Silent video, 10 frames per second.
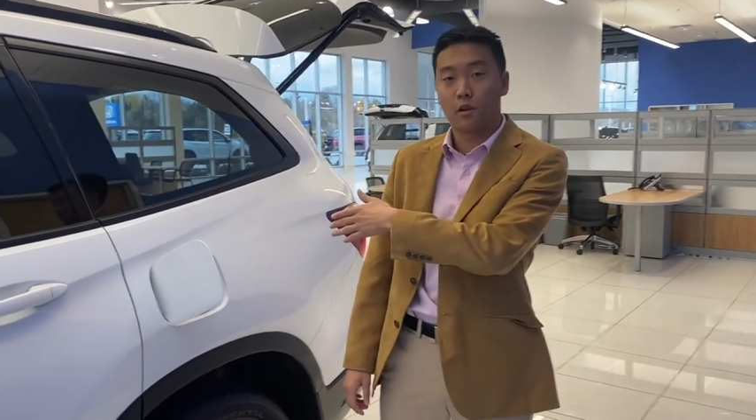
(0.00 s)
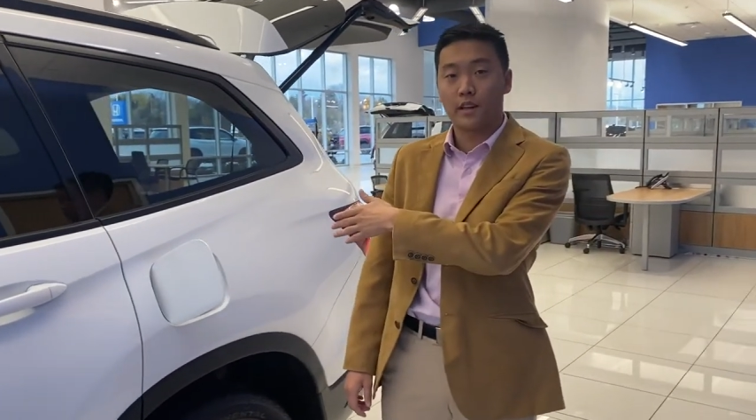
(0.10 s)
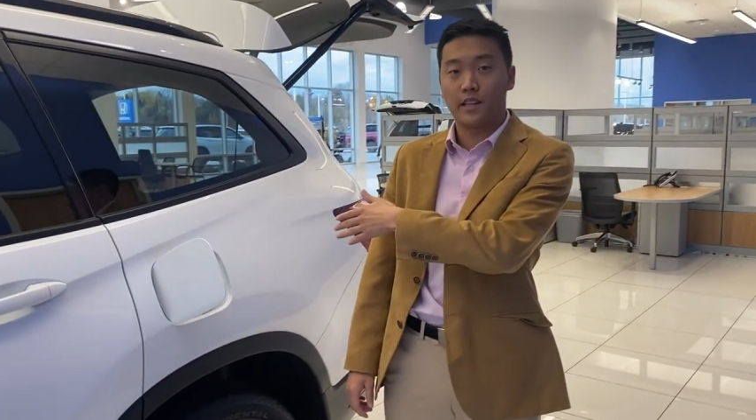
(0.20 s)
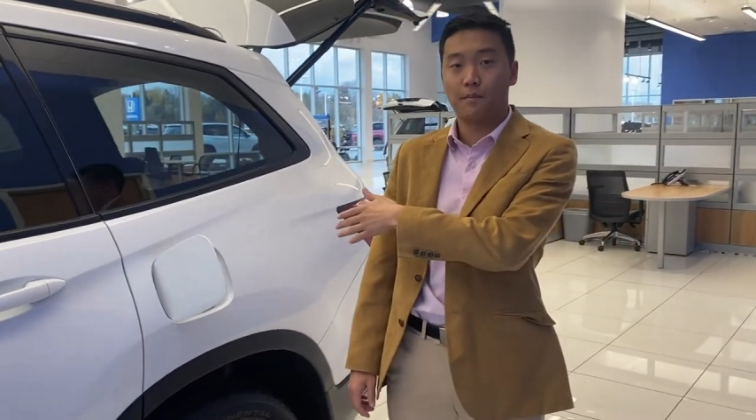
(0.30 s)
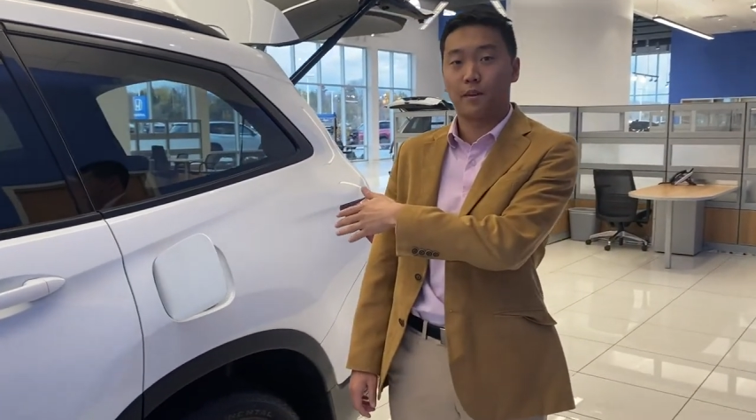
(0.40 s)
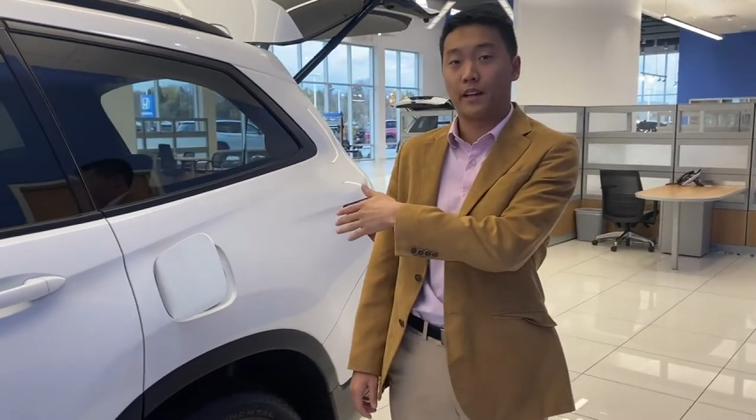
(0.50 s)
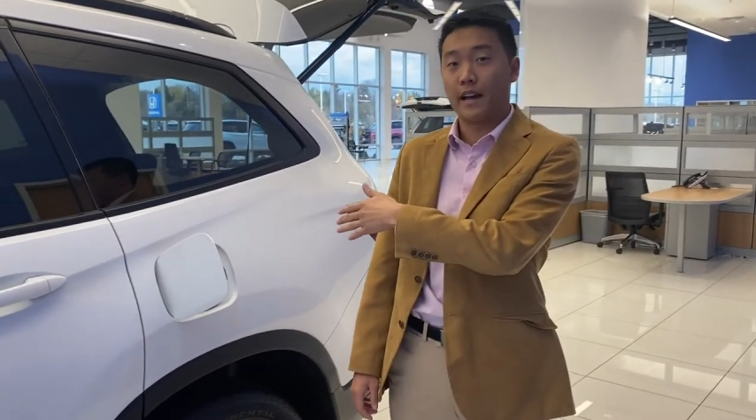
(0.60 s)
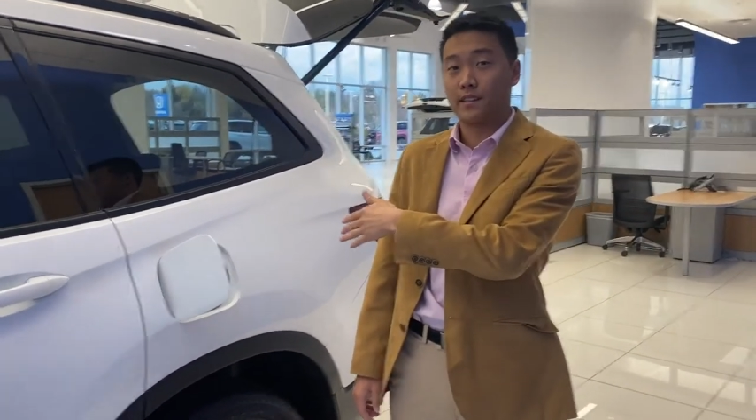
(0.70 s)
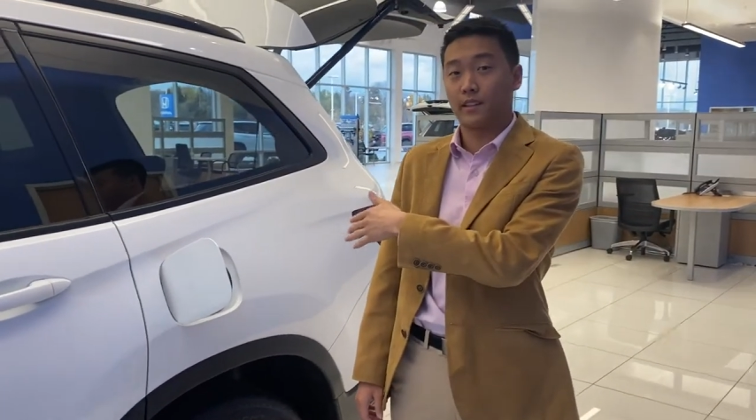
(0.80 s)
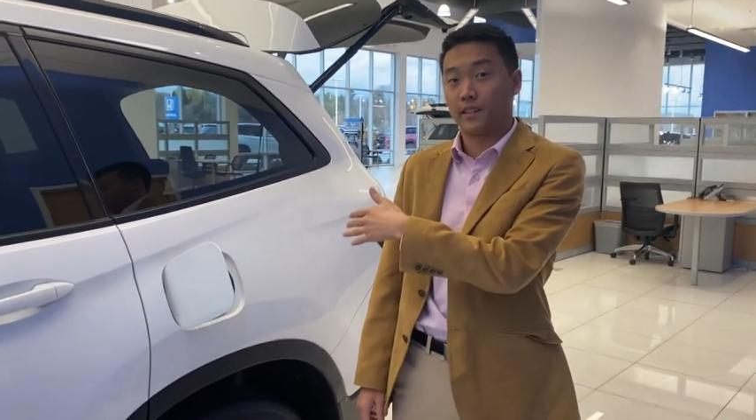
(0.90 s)
want to keep your
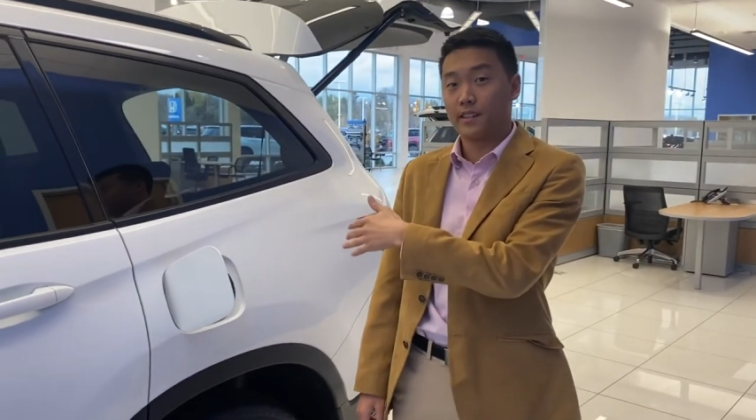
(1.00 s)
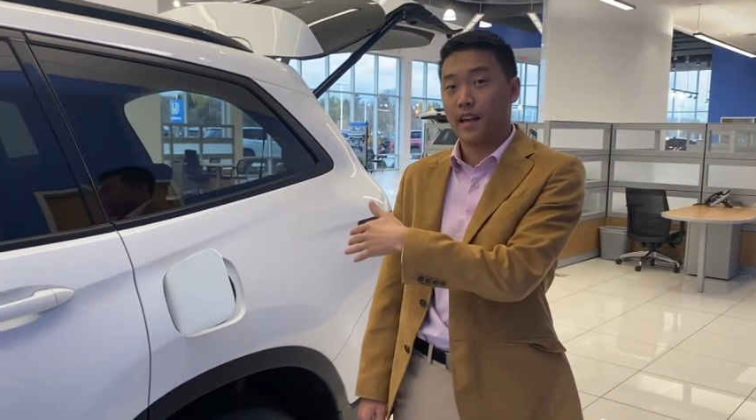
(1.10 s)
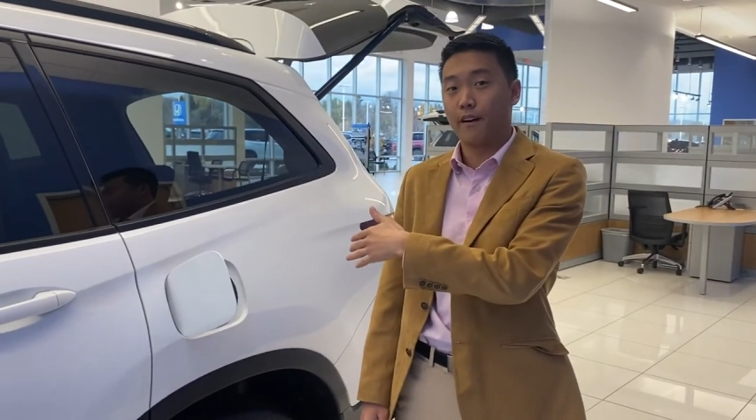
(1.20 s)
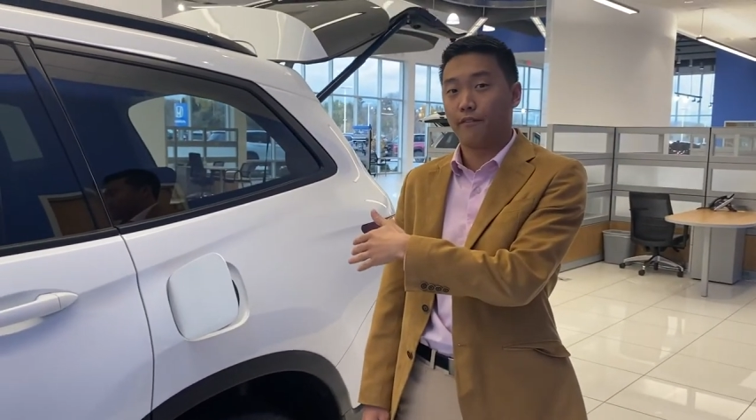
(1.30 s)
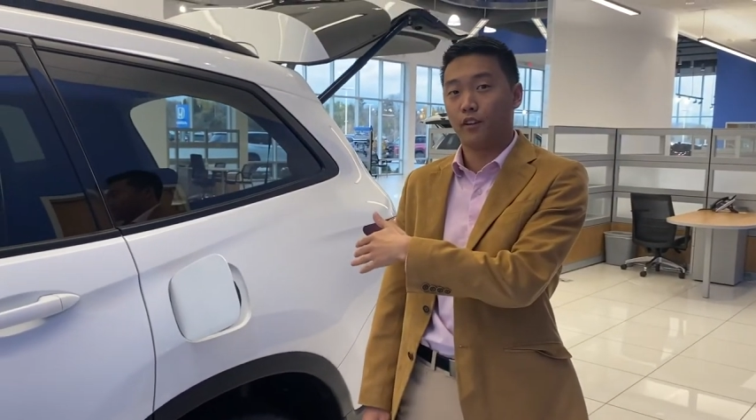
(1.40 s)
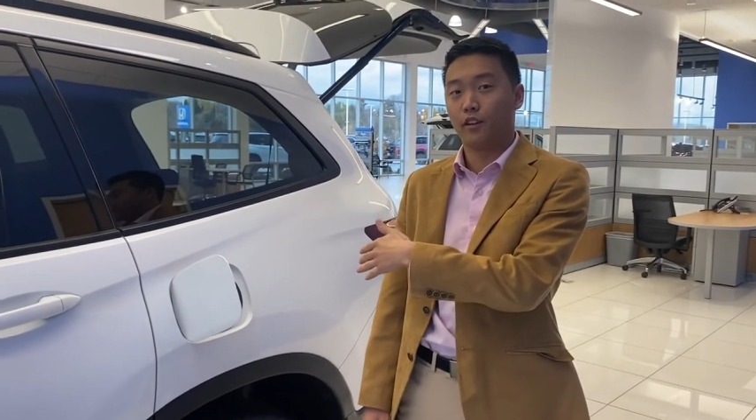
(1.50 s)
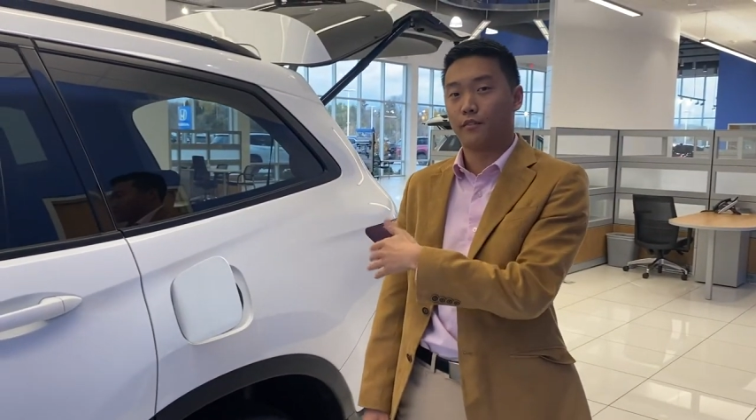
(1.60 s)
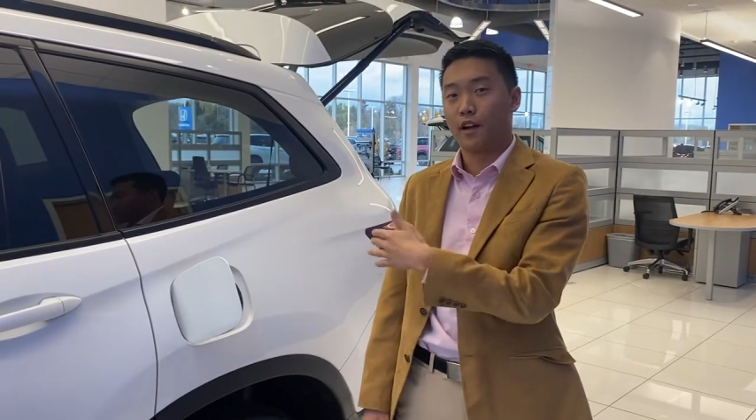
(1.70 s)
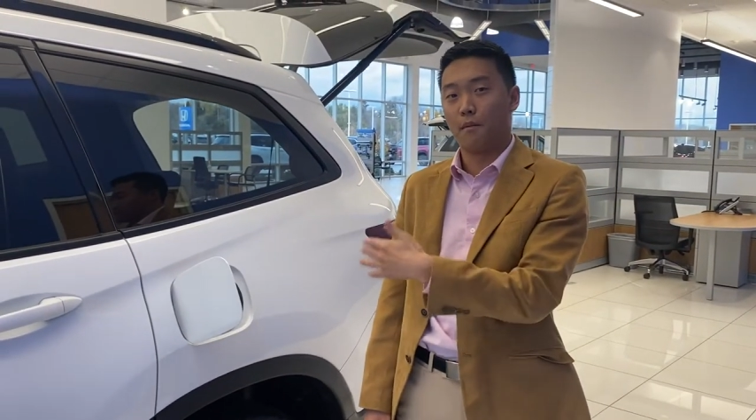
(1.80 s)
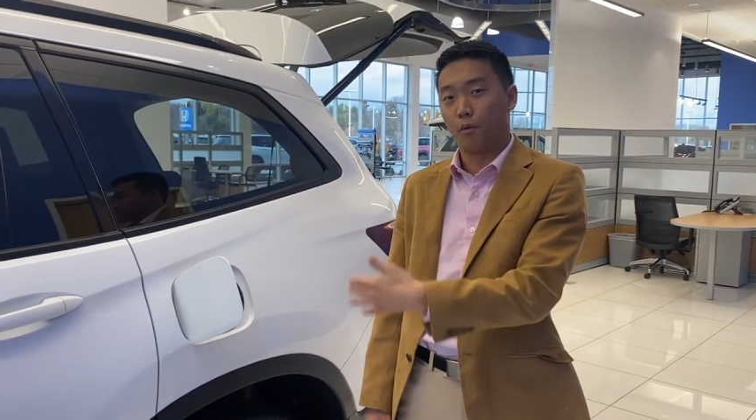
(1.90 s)
gas at least half full, if
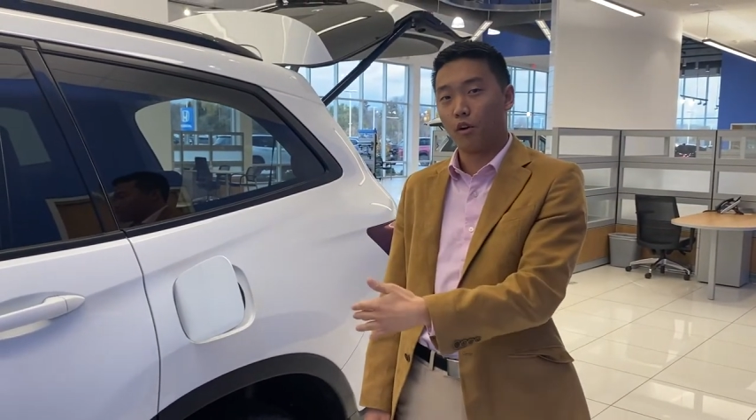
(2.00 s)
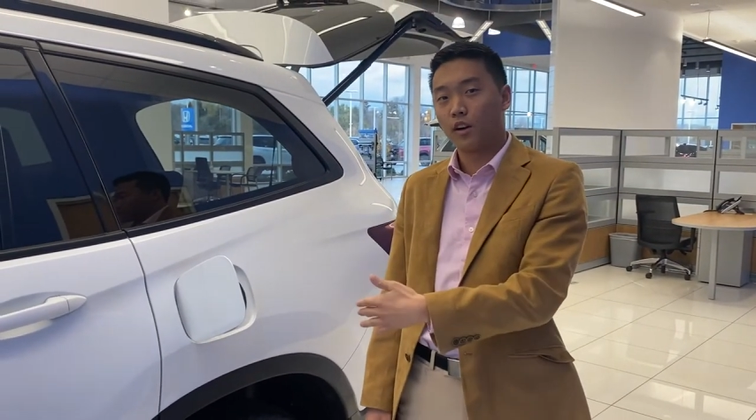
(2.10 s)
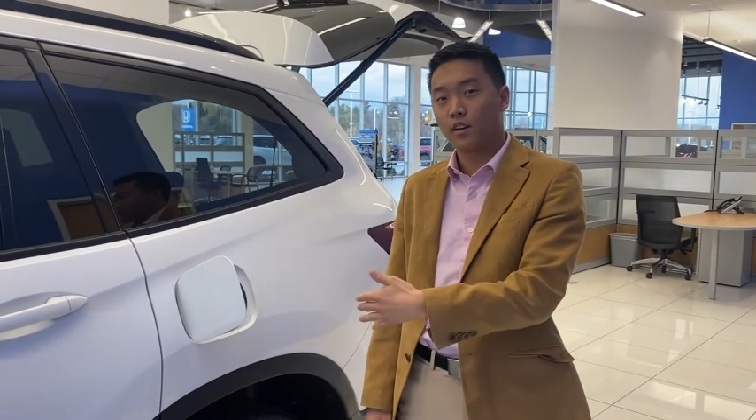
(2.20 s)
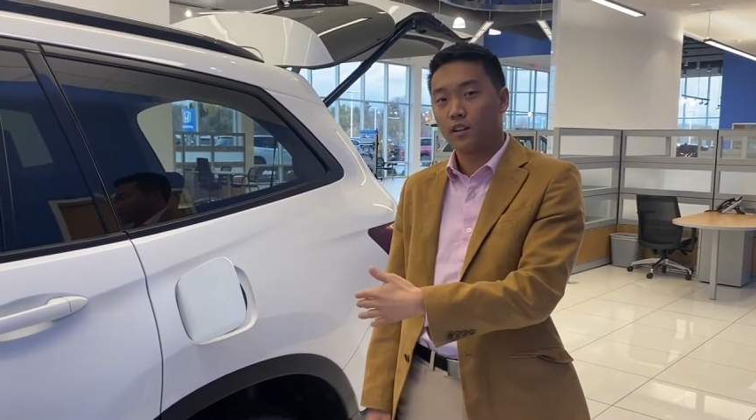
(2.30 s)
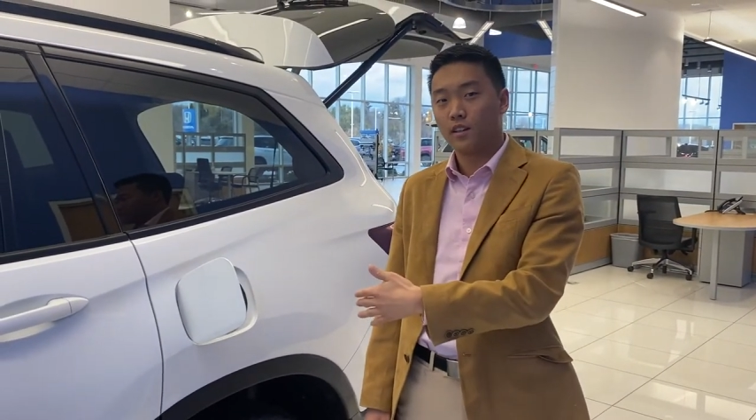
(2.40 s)
not more,